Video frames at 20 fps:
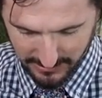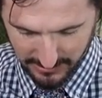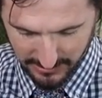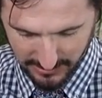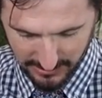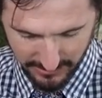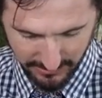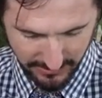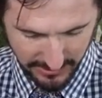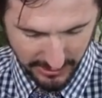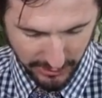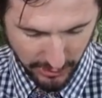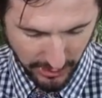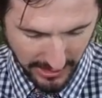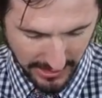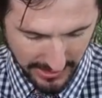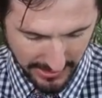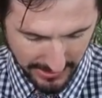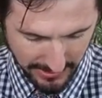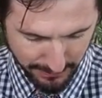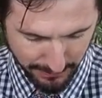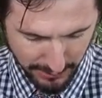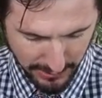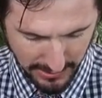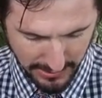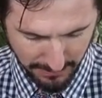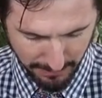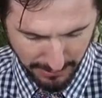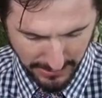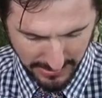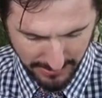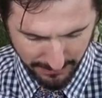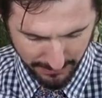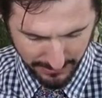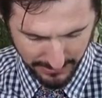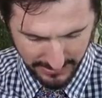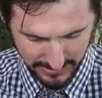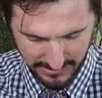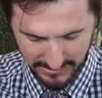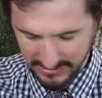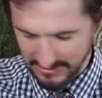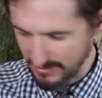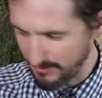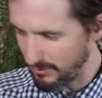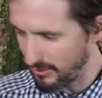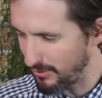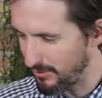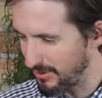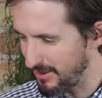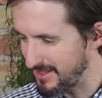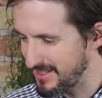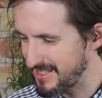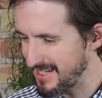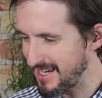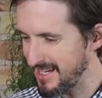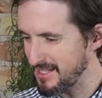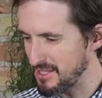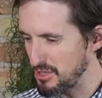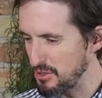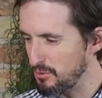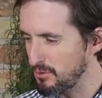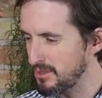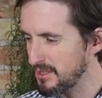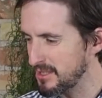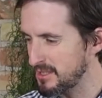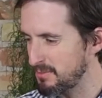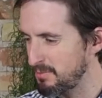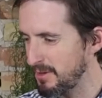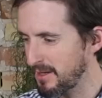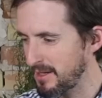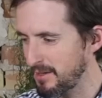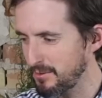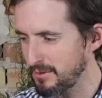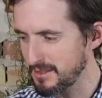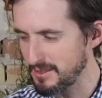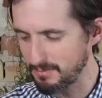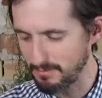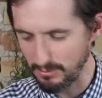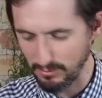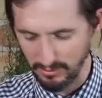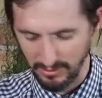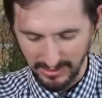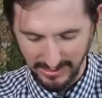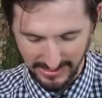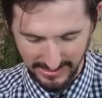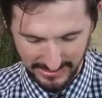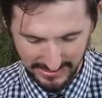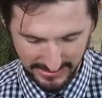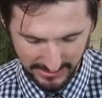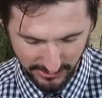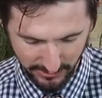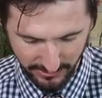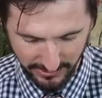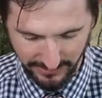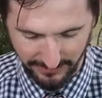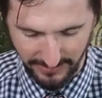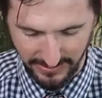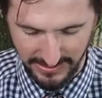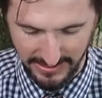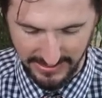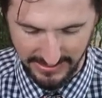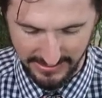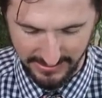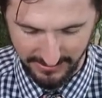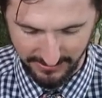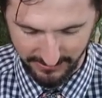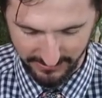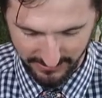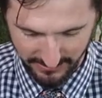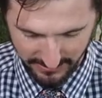So I'm going to try to put the pump somewhere where it's not too conspicuous, but where I can get to it if I need to.